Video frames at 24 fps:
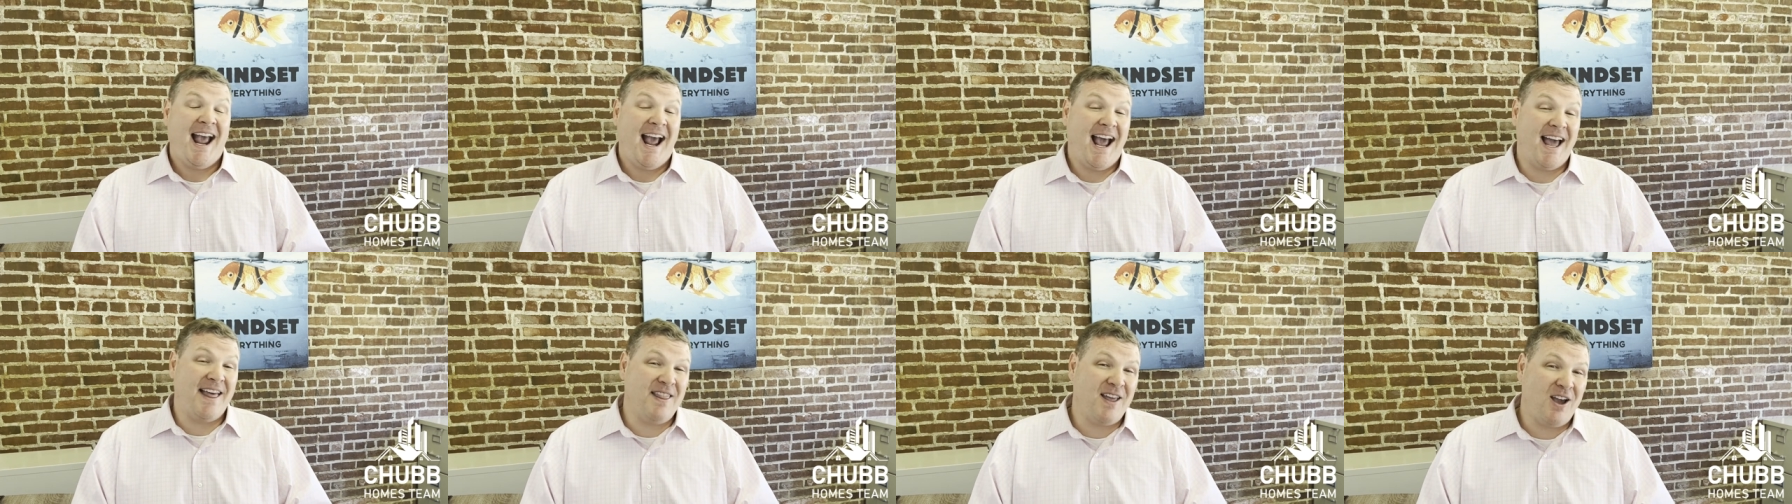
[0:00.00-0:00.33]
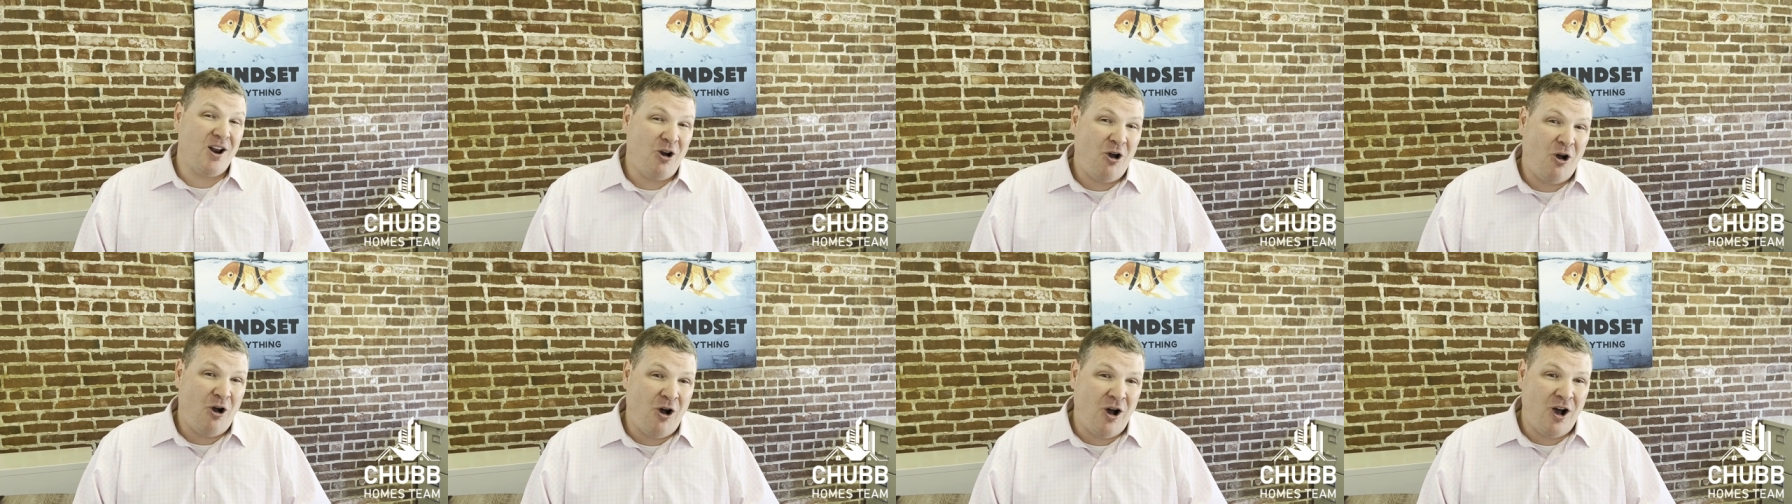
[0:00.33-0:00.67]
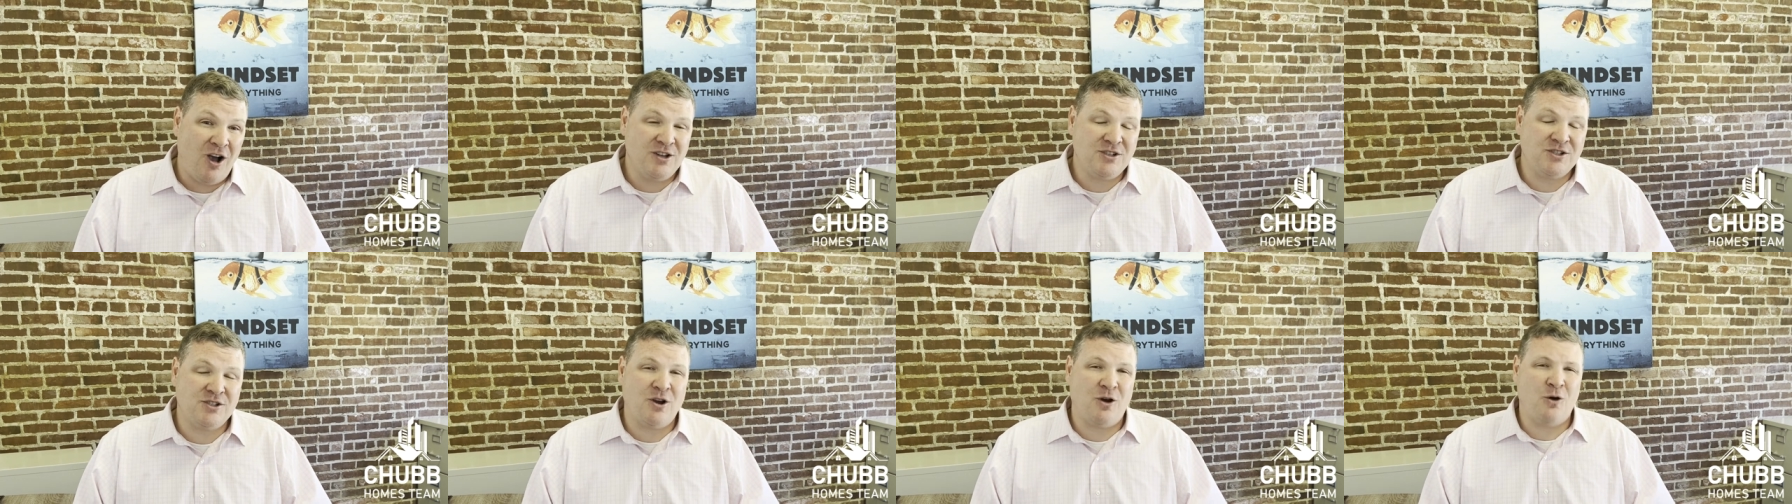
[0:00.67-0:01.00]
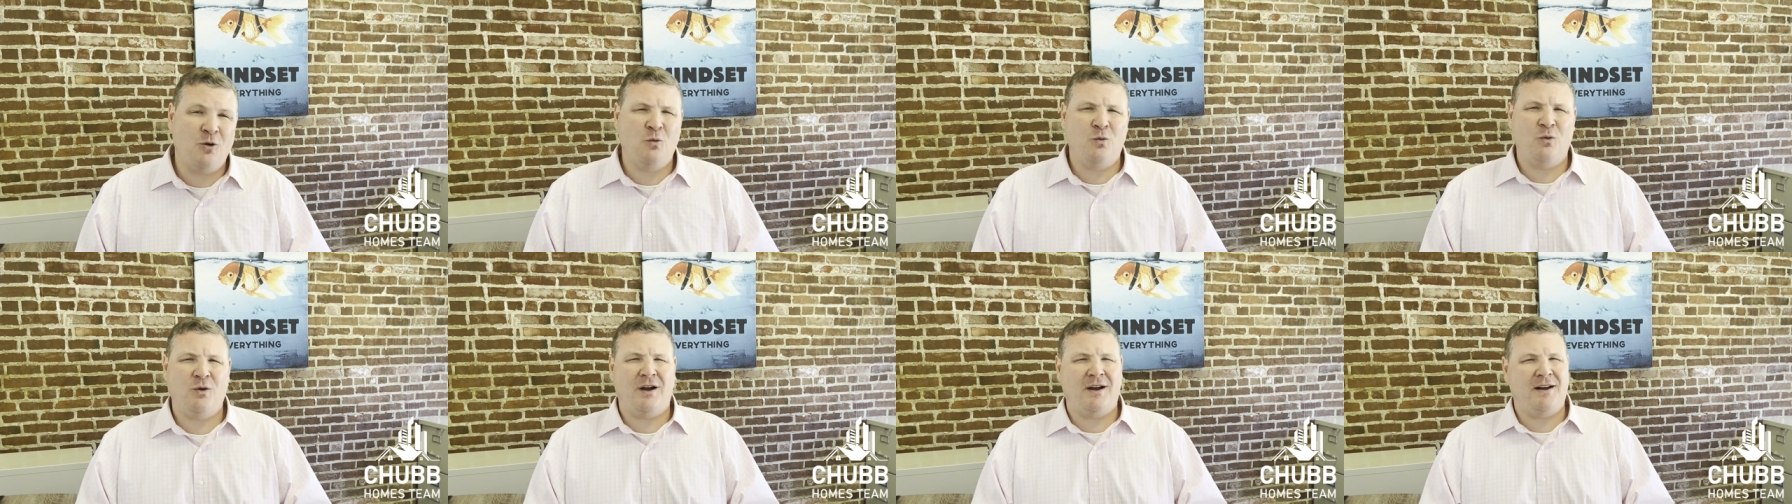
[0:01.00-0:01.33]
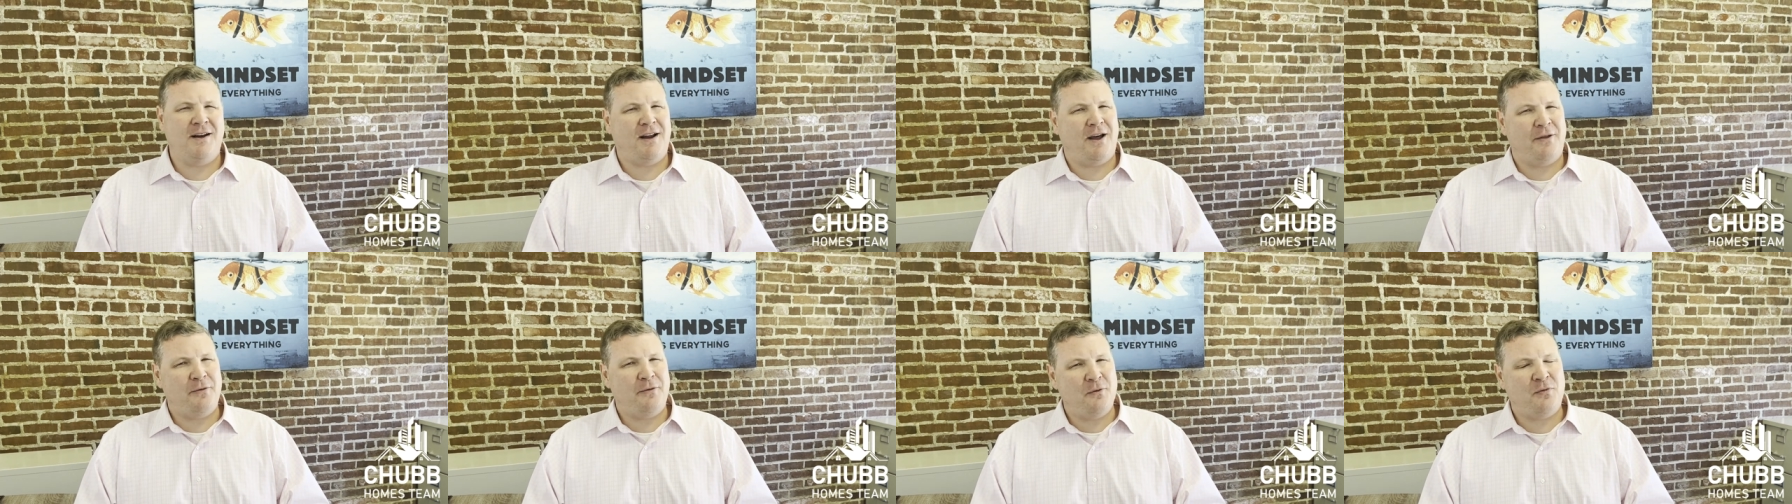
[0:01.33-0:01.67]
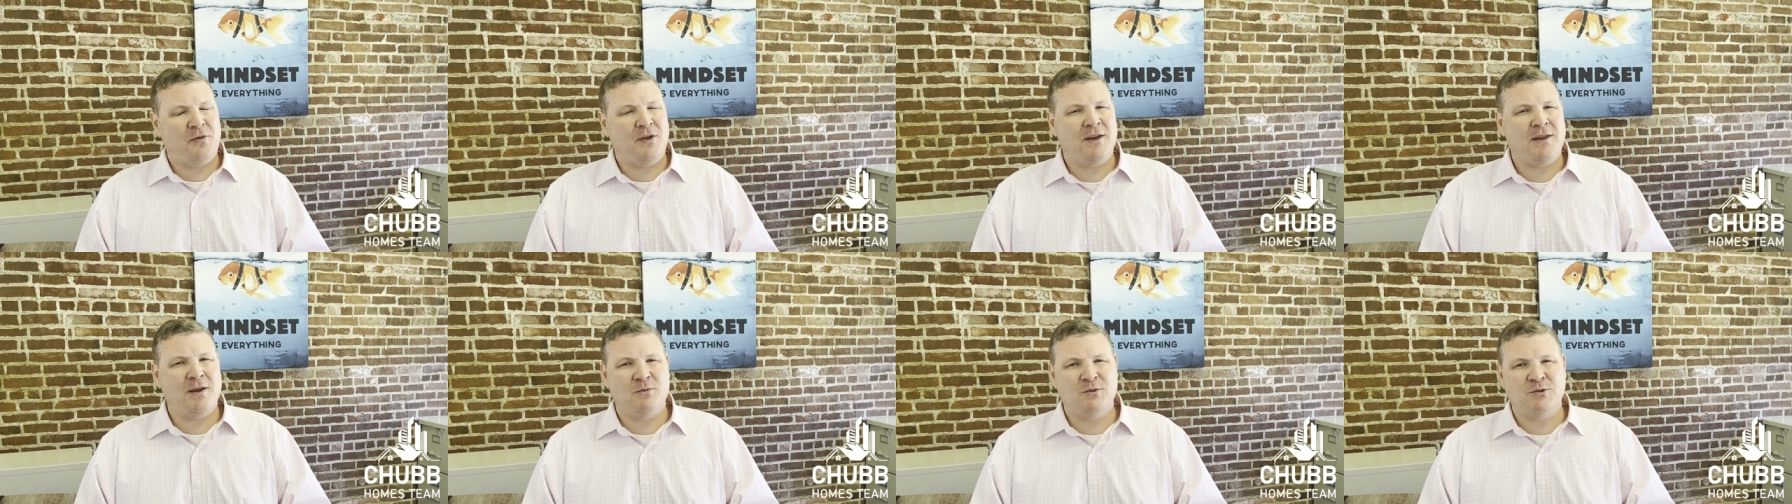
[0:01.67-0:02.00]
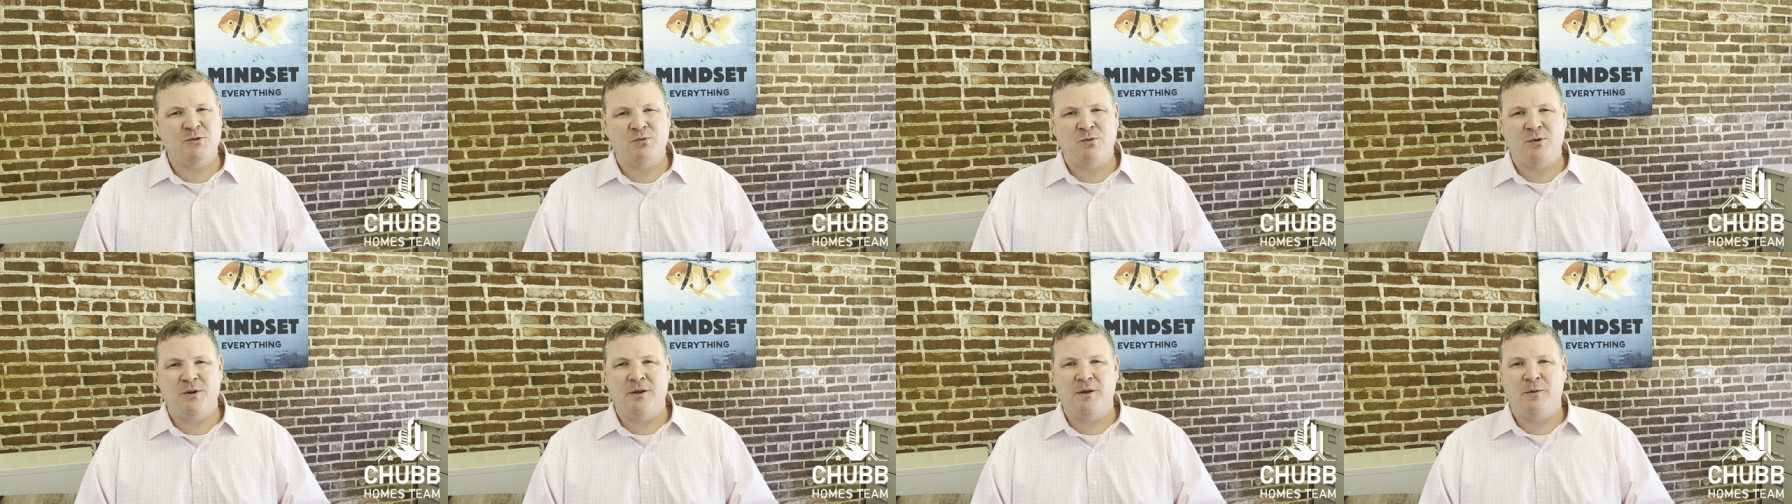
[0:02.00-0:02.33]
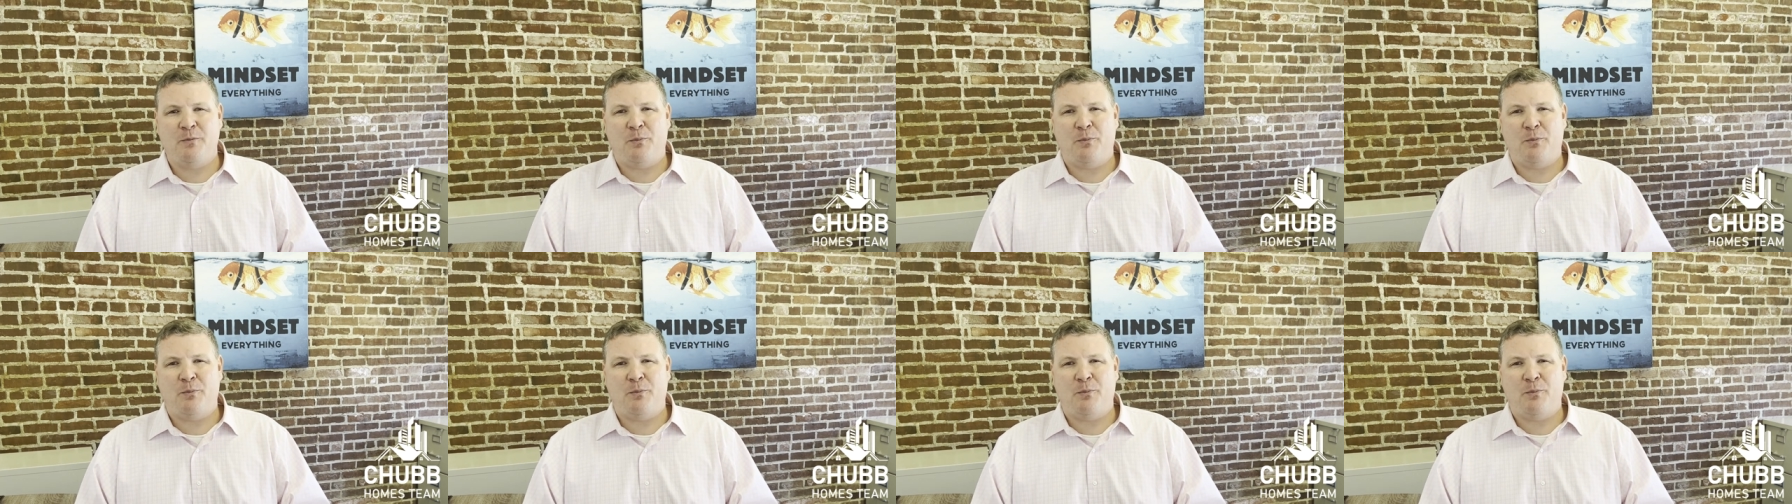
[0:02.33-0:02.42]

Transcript: And then also another thing that was really